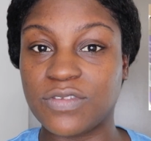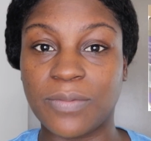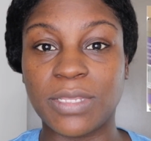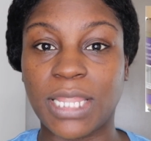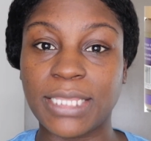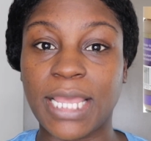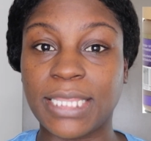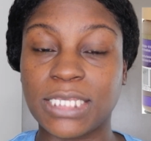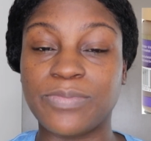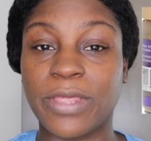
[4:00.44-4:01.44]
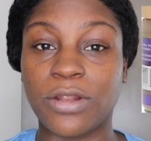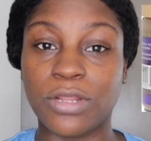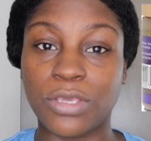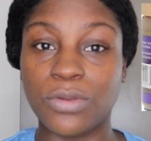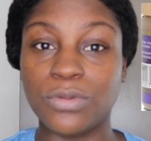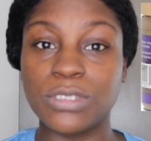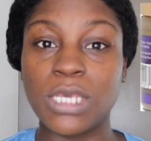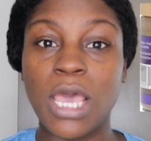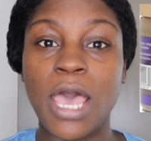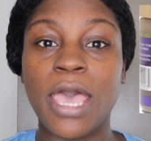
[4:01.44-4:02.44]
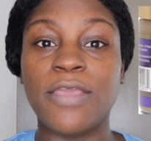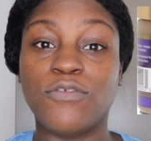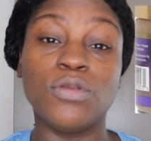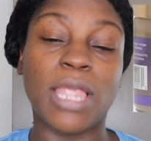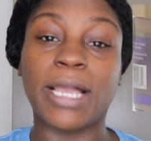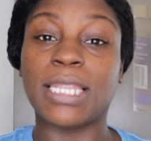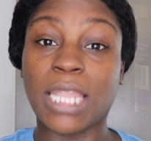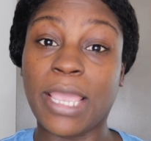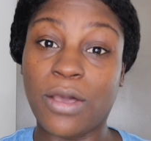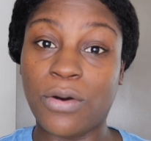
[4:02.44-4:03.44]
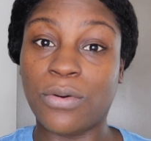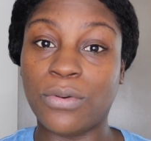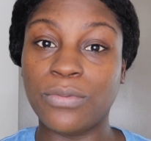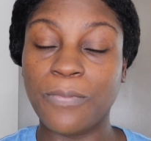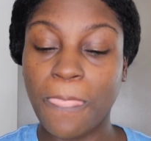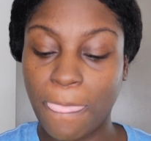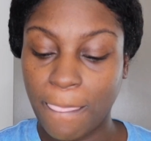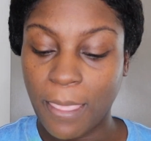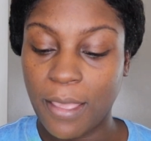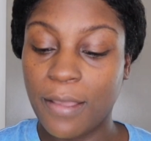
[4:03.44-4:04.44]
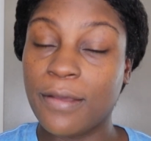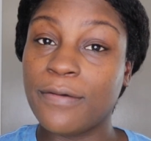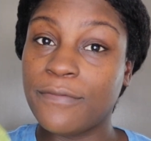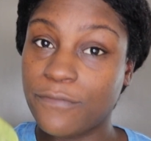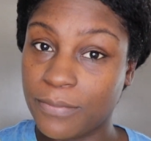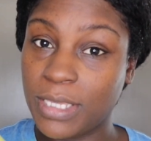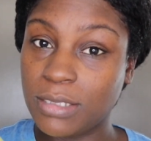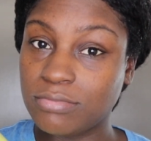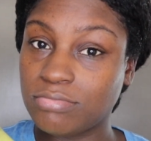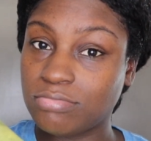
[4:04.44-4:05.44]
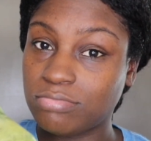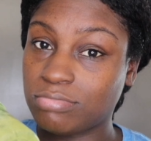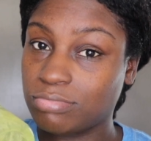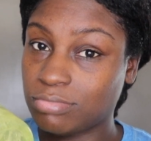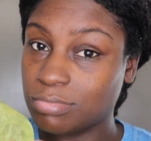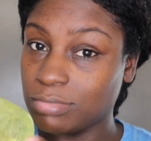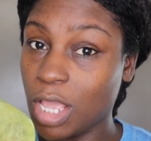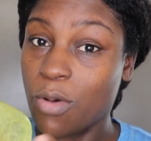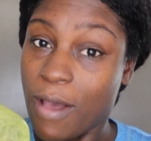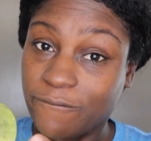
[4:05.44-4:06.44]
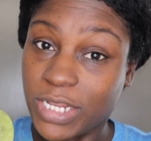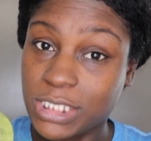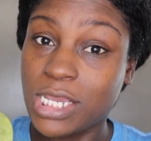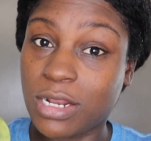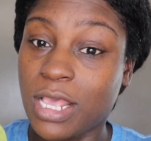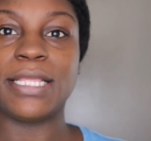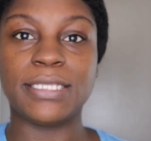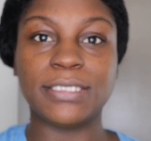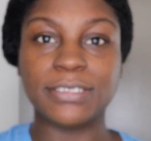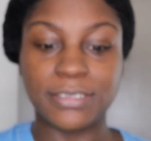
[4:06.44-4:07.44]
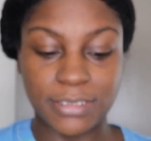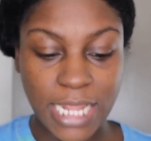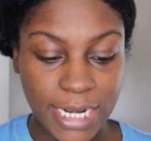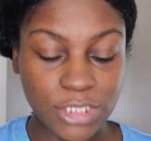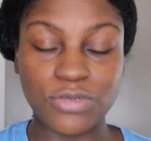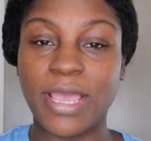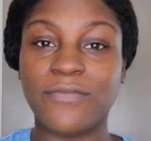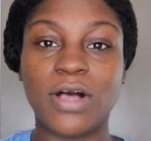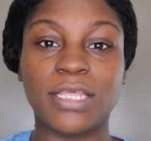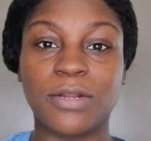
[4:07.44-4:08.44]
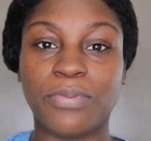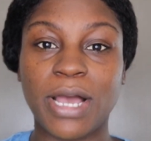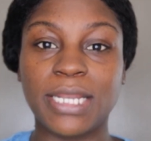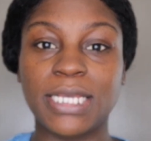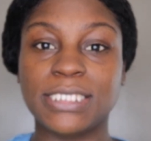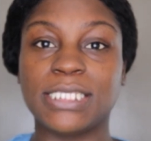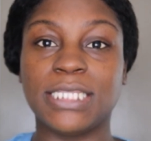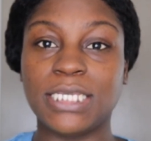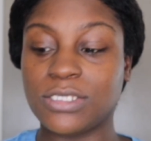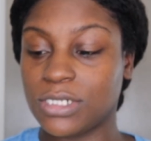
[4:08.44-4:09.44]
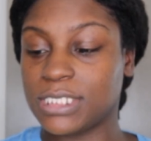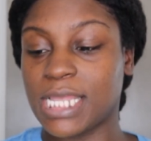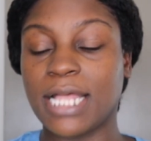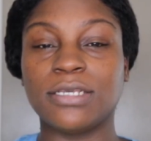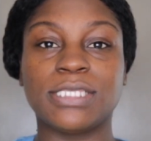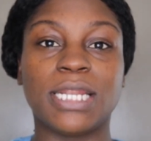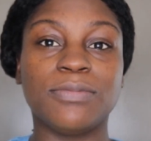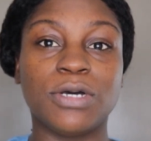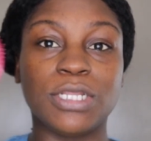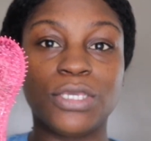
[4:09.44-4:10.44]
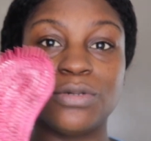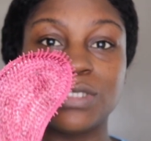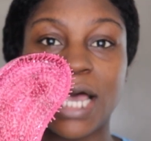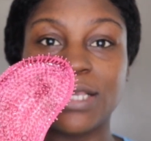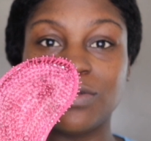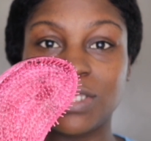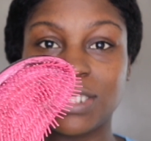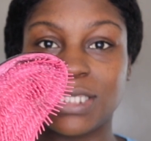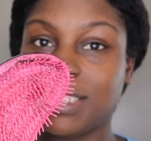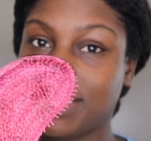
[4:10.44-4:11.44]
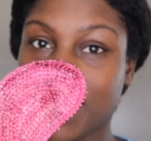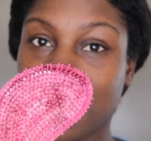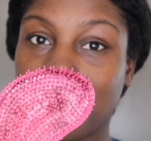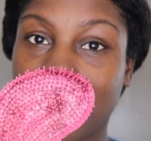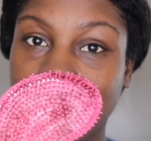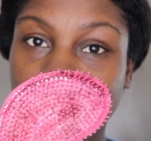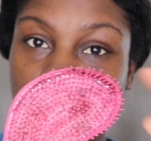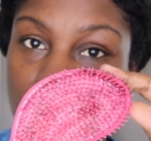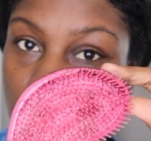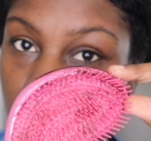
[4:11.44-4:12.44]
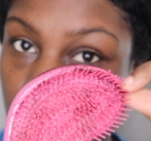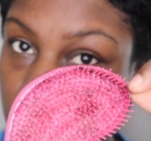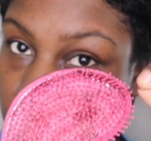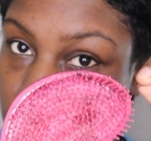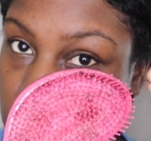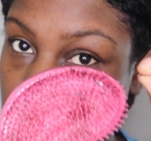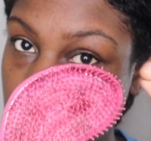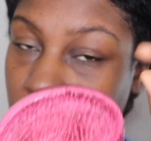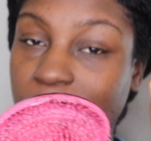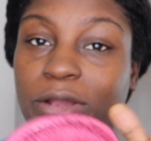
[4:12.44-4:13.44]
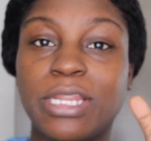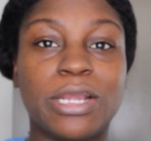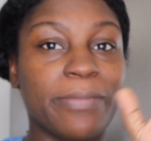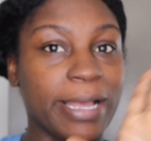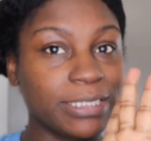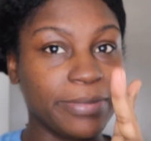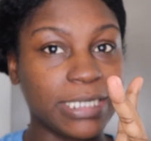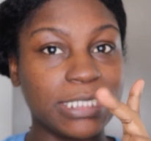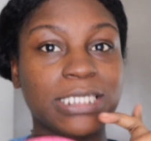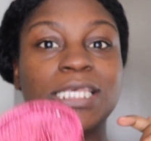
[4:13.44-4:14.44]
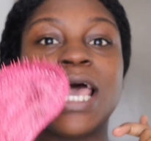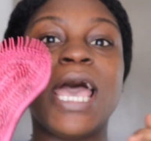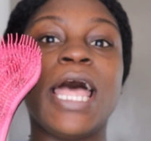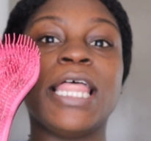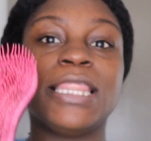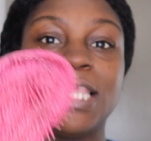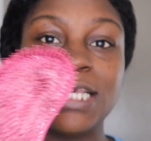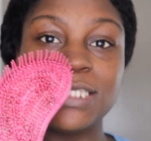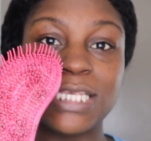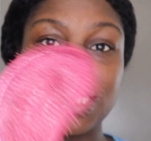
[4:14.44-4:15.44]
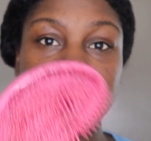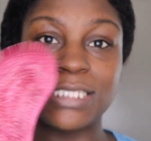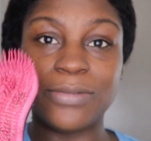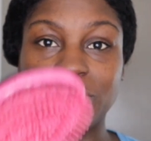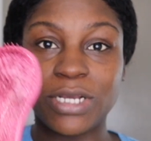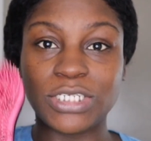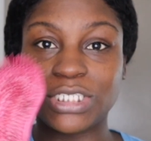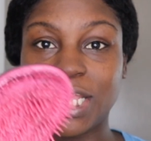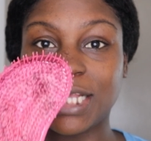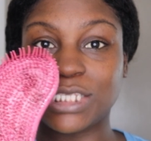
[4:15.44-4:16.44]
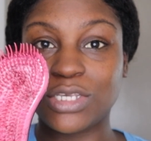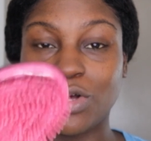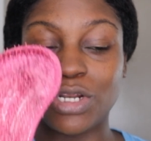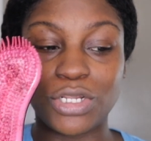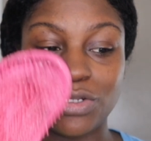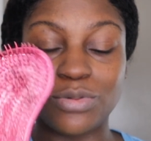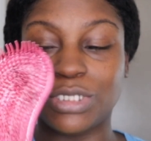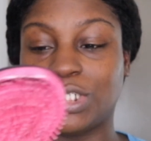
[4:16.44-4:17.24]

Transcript: of something like that that's better to use if you like a light hold. For me, oh, I'm finna turn up. Now that you have all of the products, these are the stylers that I'm going to use. I use this to detangle my hair, so if you see a little hair in there, mind your business. This is the brush that's going to do the